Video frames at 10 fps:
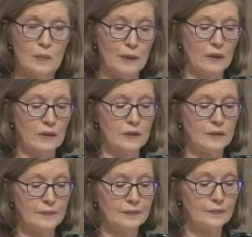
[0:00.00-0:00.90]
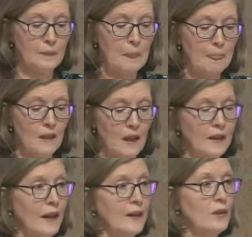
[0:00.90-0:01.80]
to build.
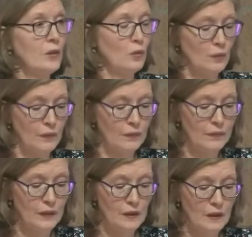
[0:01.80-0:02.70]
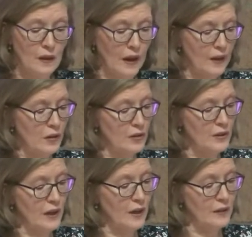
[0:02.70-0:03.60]
And I knew, I heard
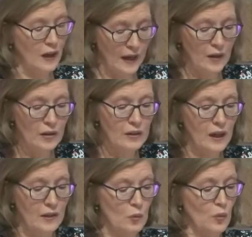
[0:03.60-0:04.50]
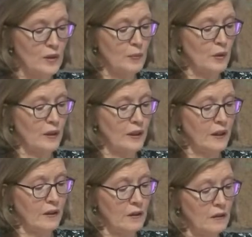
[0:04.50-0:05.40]
God's whisper
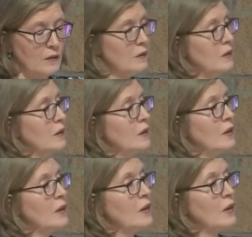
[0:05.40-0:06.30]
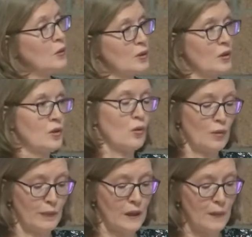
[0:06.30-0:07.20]
again. There was a
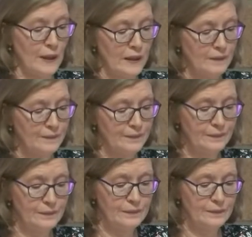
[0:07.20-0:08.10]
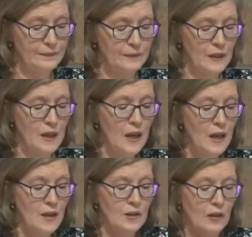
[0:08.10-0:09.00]
storm coming.
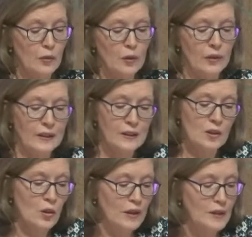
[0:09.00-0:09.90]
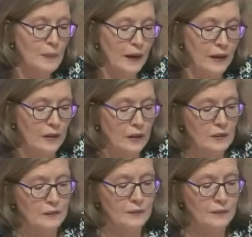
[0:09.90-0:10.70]
Several things transpired,